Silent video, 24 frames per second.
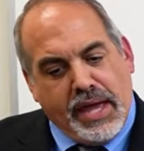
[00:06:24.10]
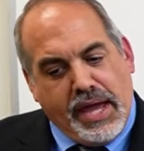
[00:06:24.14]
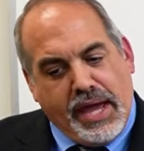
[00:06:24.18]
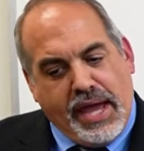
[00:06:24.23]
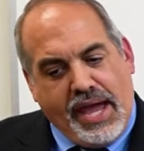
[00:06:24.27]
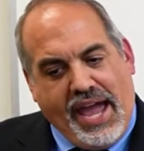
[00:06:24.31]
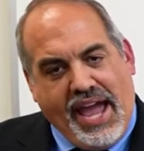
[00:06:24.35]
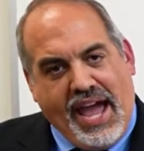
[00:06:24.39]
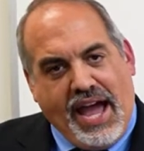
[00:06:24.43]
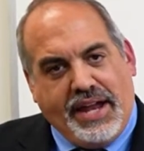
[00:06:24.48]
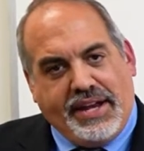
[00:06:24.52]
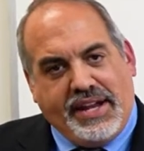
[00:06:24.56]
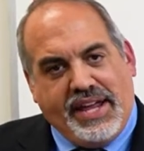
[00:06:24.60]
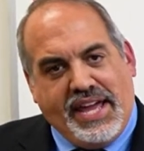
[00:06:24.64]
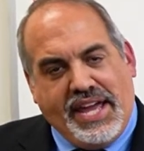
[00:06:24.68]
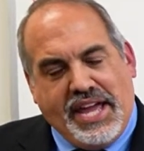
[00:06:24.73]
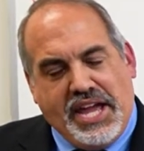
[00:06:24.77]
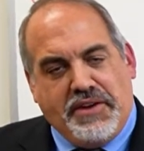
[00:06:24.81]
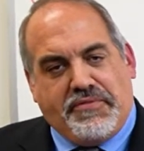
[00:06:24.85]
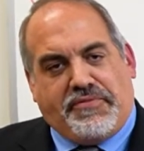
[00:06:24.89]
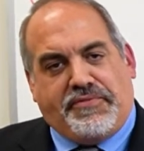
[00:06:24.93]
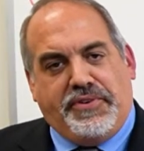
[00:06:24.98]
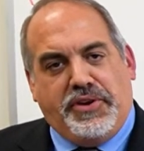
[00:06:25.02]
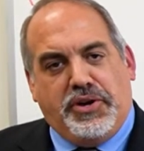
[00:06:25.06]
And
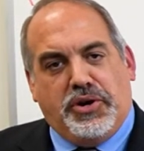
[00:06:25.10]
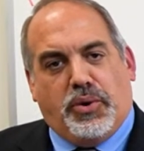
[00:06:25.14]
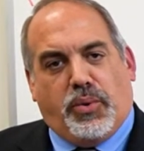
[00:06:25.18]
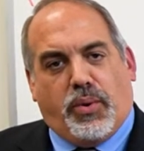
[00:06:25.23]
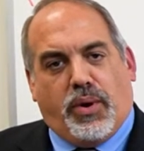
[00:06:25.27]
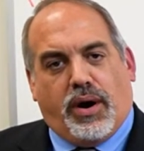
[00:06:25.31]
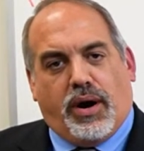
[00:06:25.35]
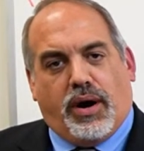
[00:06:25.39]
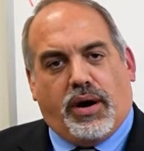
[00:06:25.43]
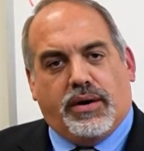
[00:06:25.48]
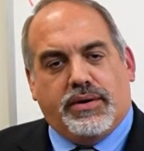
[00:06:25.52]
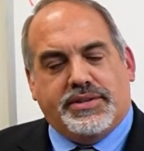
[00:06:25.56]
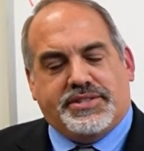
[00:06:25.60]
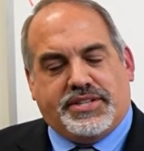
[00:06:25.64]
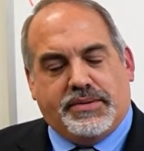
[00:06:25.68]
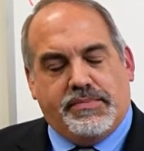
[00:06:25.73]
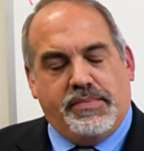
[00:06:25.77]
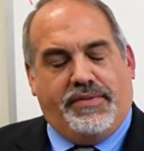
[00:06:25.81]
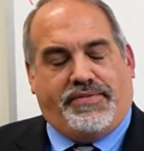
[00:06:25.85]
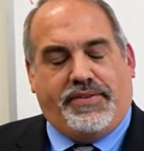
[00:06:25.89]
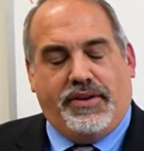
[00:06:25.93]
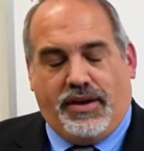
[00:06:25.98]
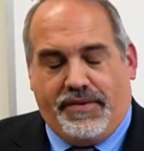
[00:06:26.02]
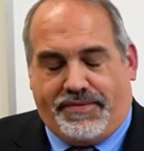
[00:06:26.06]
if you
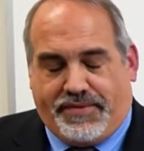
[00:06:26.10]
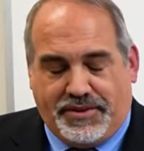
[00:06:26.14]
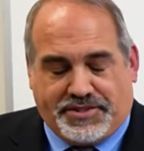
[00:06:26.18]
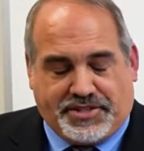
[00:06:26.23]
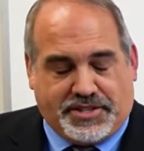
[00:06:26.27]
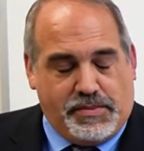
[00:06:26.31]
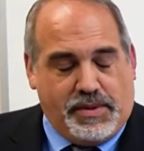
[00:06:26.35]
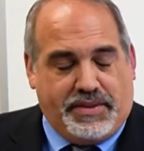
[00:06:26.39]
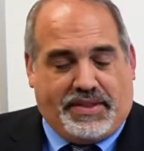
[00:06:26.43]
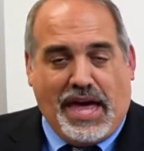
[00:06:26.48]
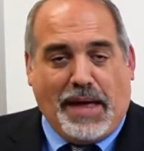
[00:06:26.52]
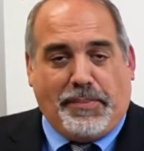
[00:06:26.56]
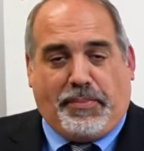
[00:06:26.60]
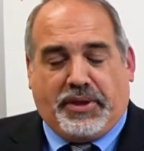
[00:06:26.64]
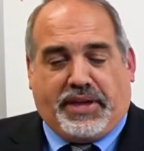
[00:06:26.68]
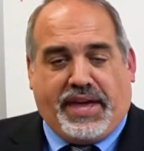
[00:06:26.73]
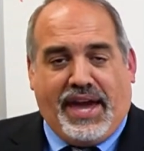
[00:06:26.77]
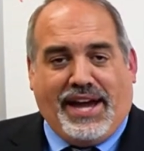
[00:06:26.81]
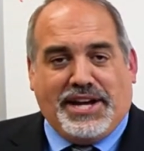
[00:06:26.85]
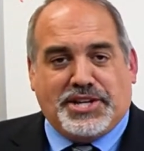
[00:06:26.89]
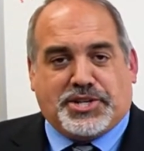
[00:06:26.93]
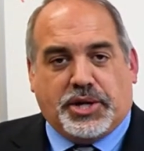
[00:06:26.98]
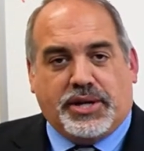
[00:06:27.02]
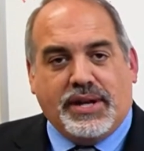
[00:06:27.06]
submit the
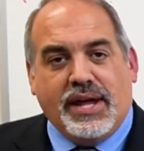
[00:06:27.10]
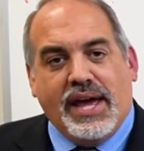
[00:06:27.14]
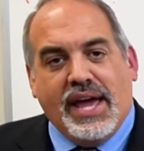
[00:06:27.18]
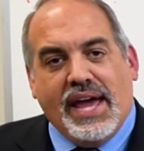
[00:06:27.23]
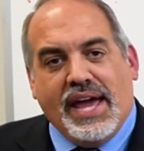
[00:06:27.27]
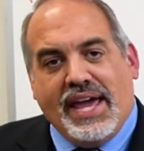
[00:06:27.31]
application,